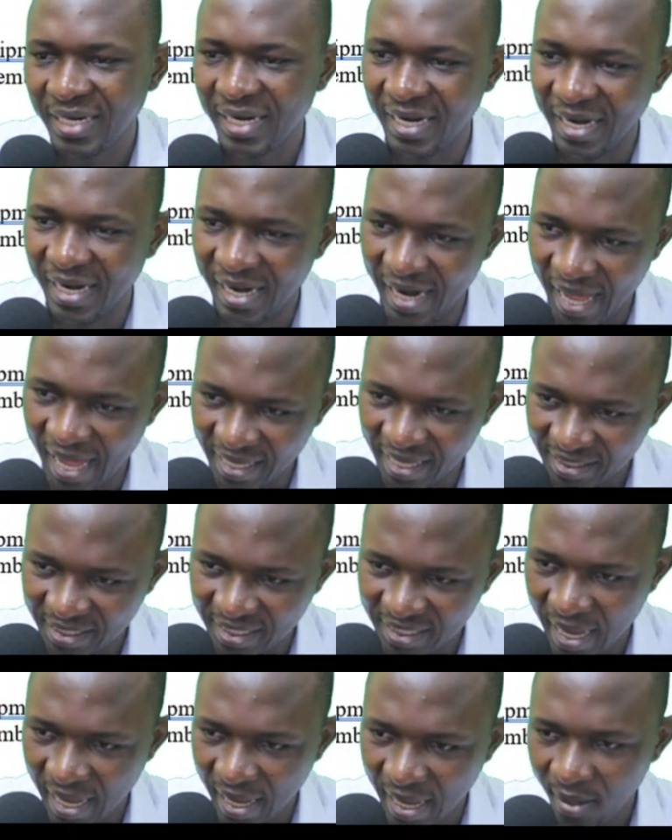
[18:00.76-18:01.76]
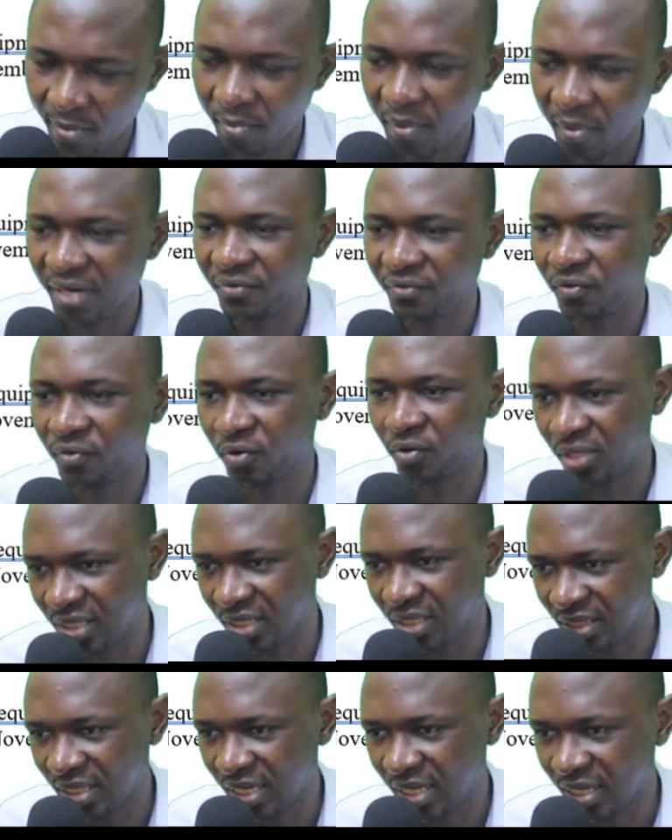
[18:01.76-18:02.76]
last year but for
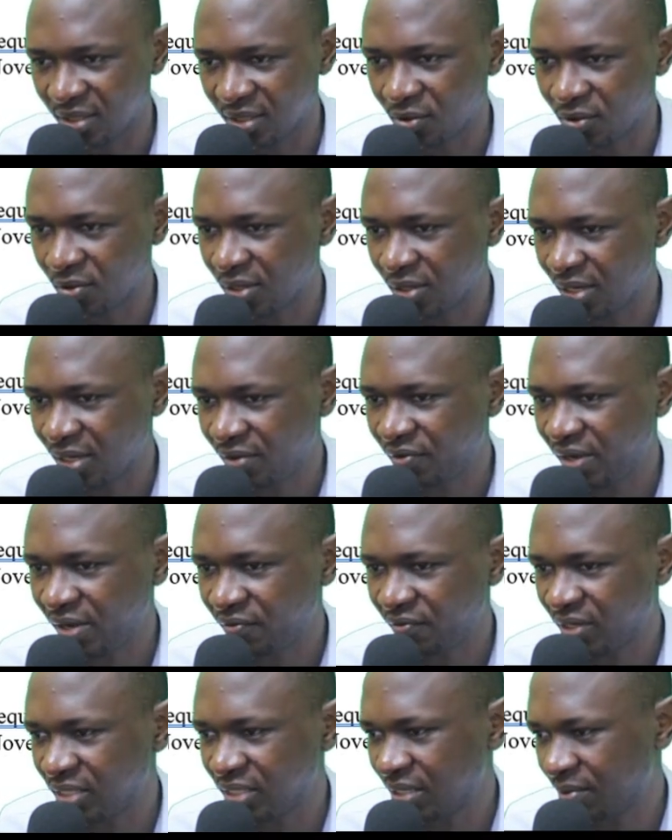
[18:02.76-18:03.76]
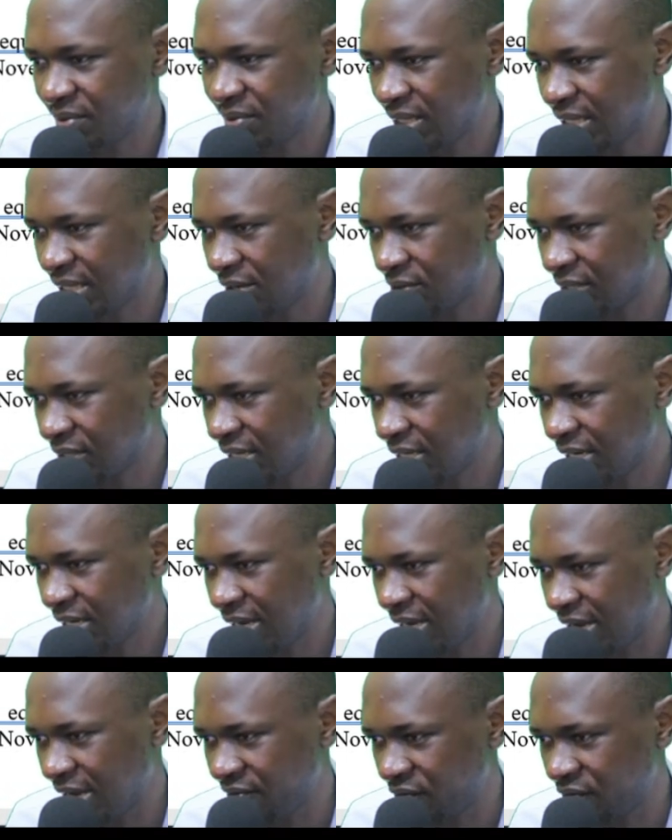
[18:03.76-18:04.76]
this year. So 3, 5 and 7,000
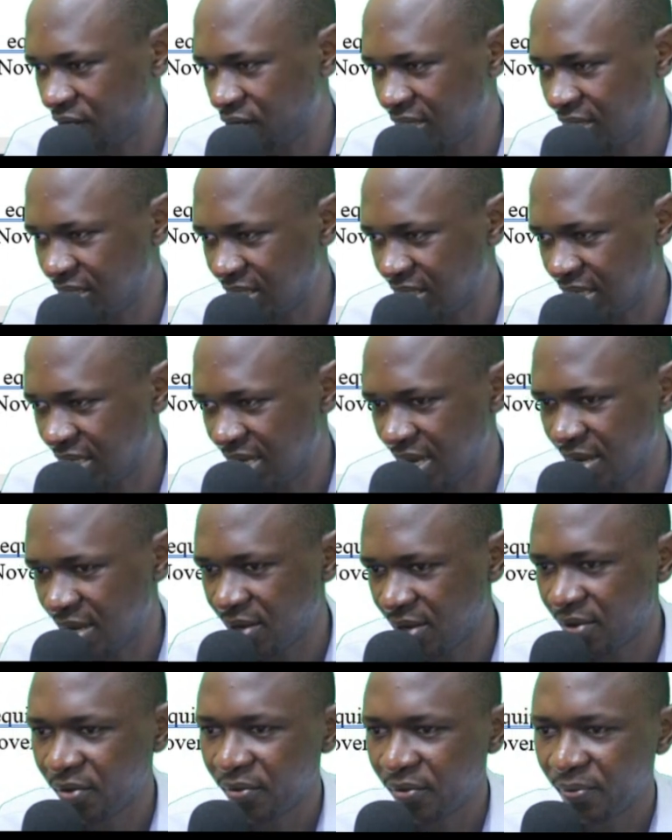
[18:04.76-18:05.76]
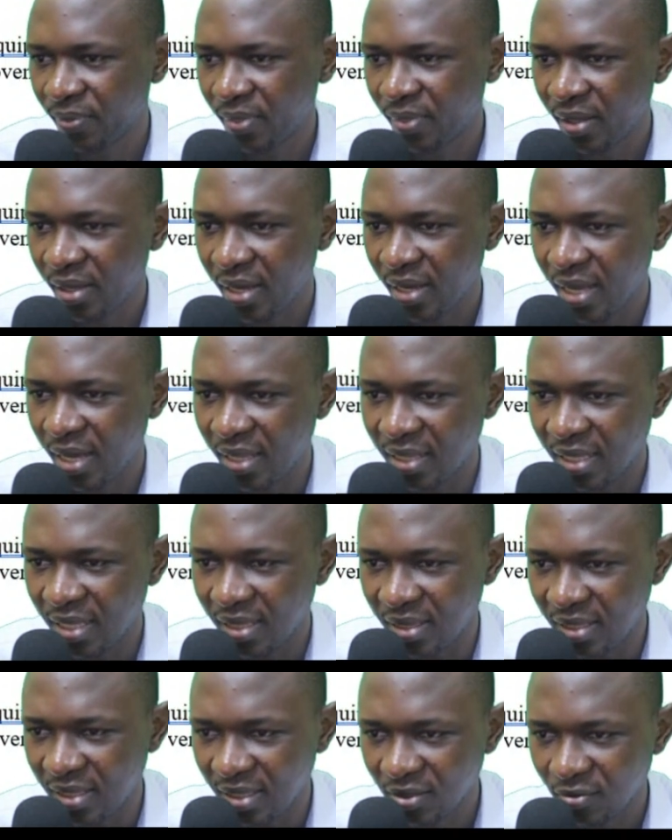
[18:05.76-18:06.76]
are for this year. And
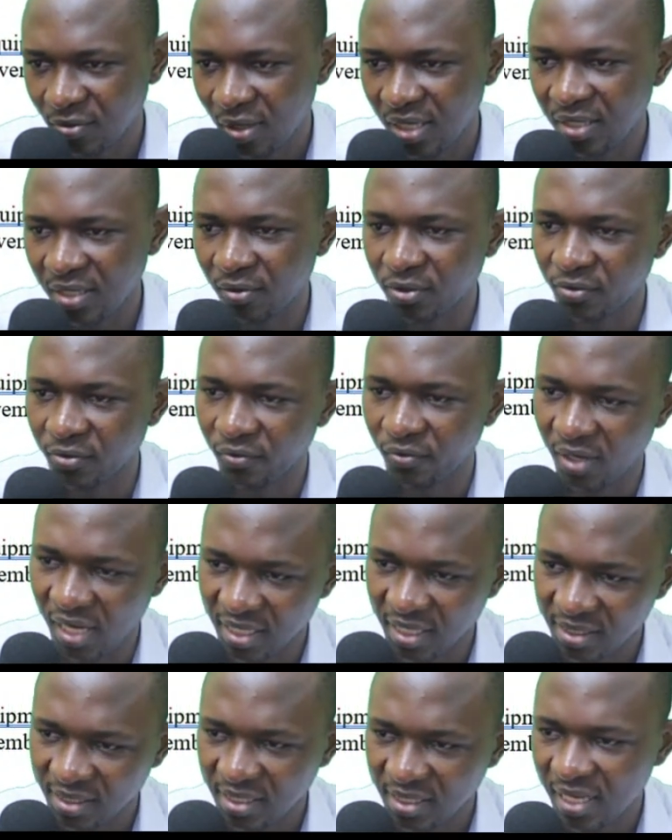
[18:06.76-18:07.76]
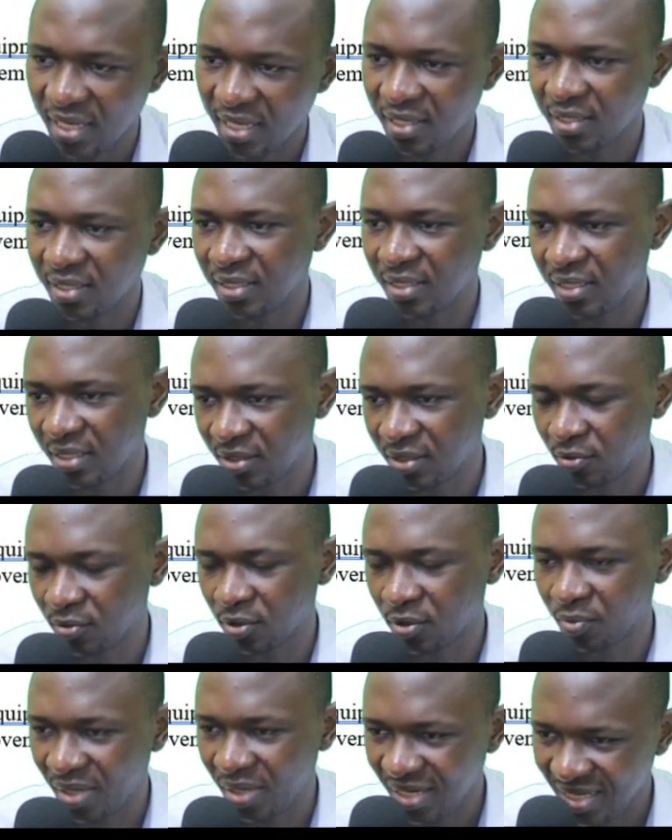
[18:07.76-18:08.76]
then this one was for last year. This
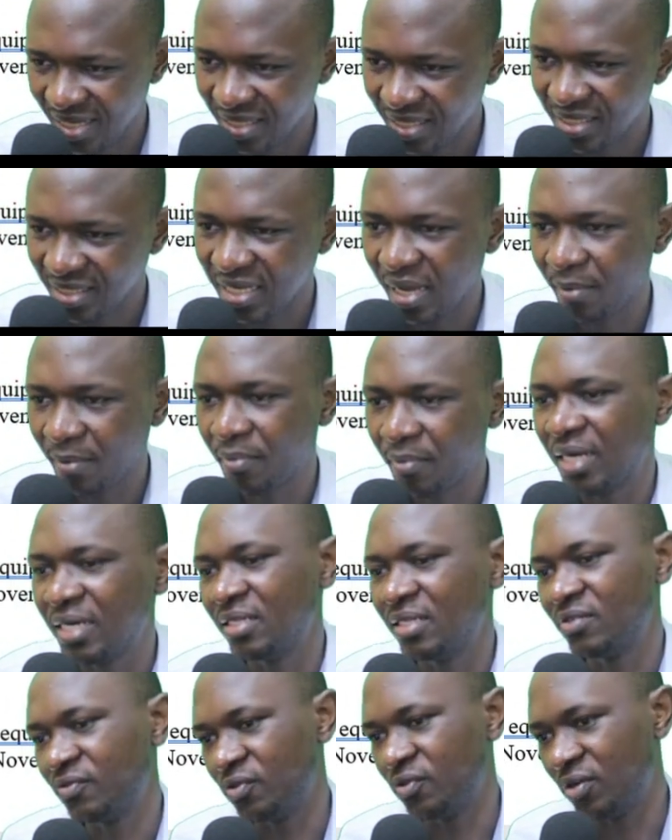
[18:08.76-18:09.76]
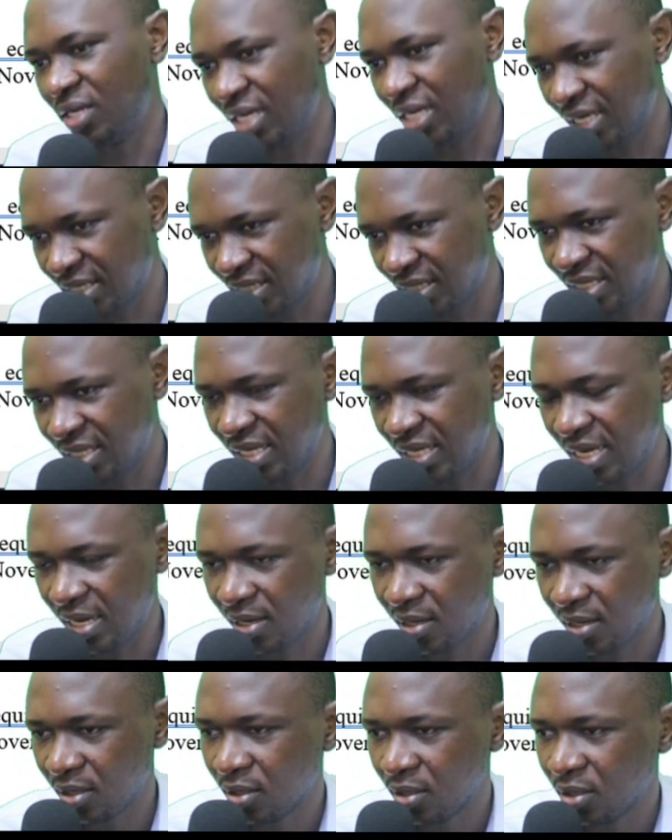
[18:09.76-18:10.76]
was paid this year, but it's for next year.
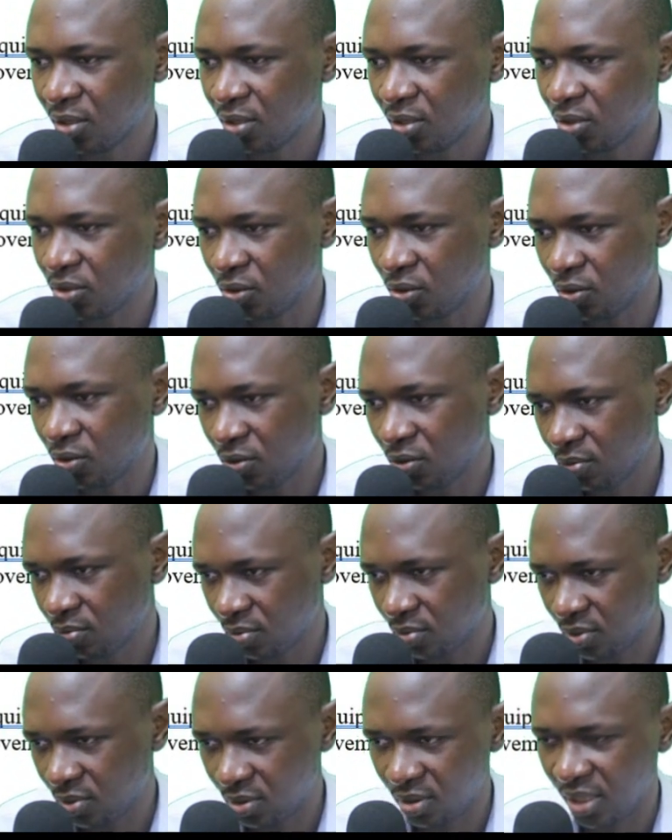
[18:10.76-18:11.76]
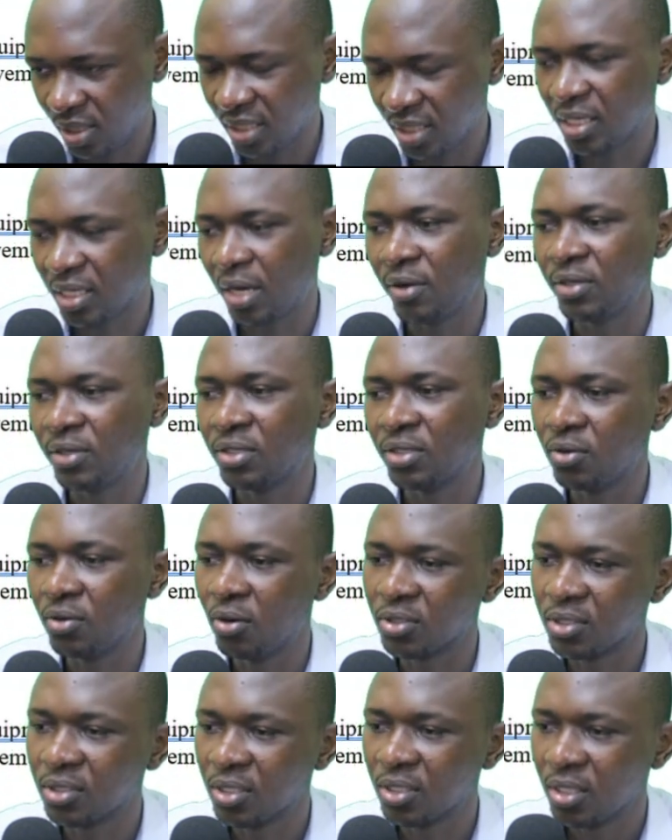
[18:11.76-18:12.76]
So that's how it
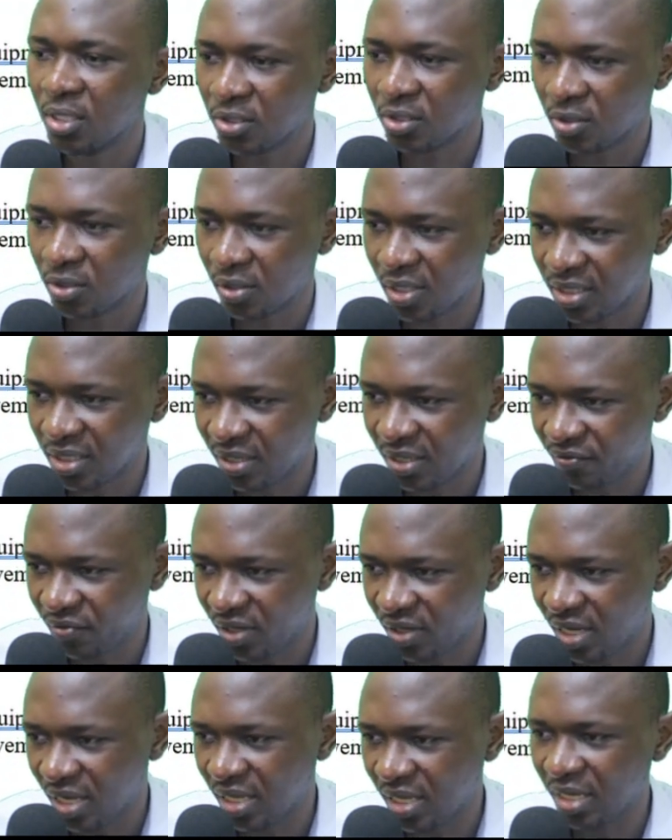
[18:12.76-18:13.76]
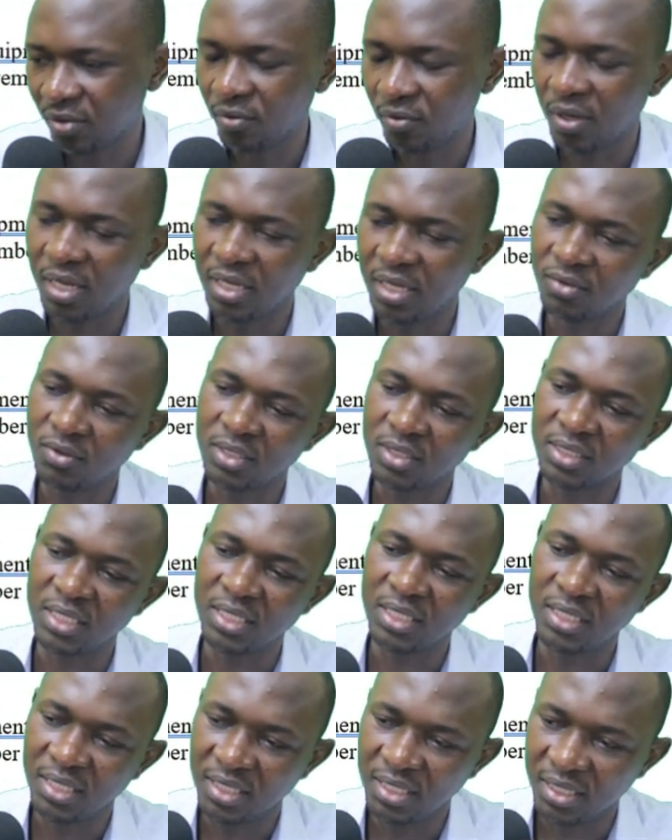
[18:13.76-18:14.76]
goes. So this is the figure that we are
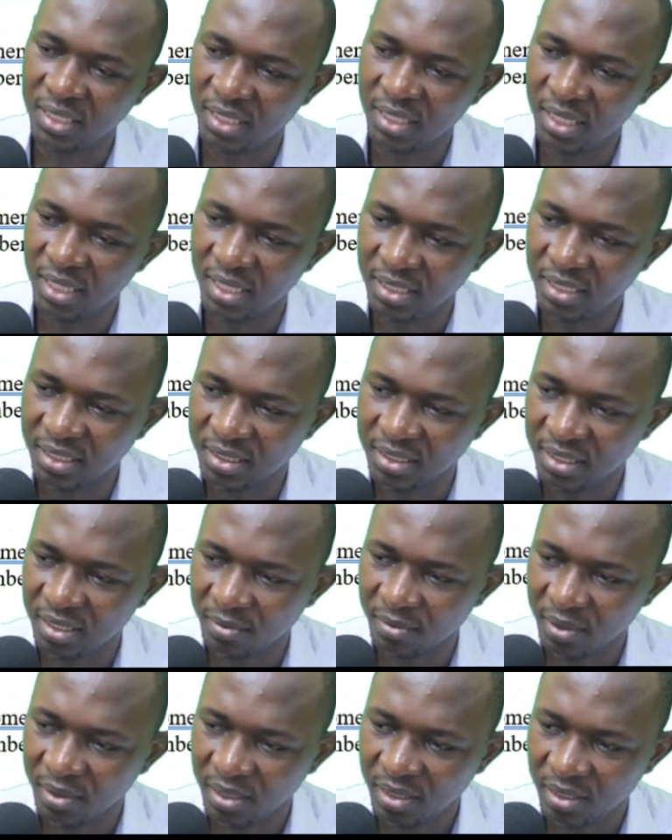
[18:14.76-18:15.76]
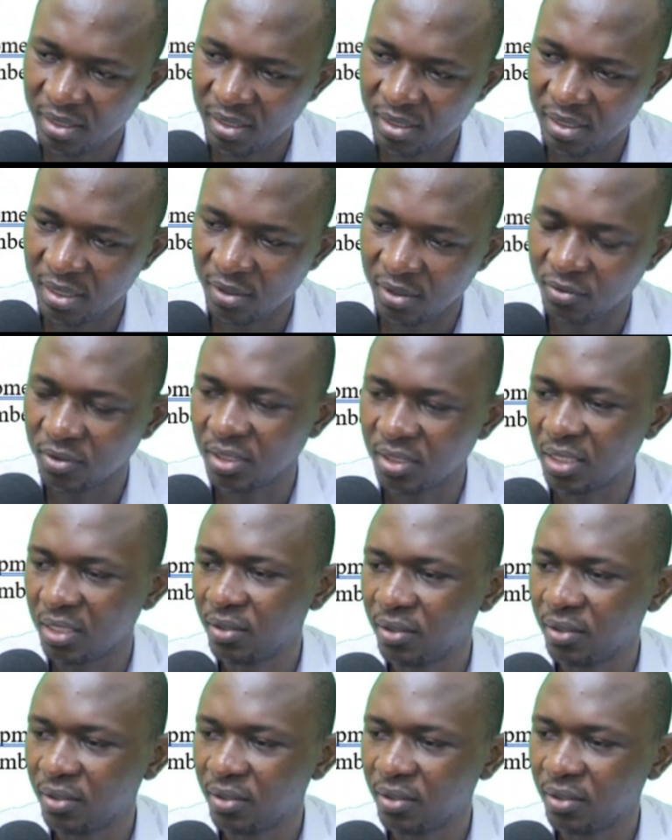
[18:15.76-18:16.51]
interested in, 87,000.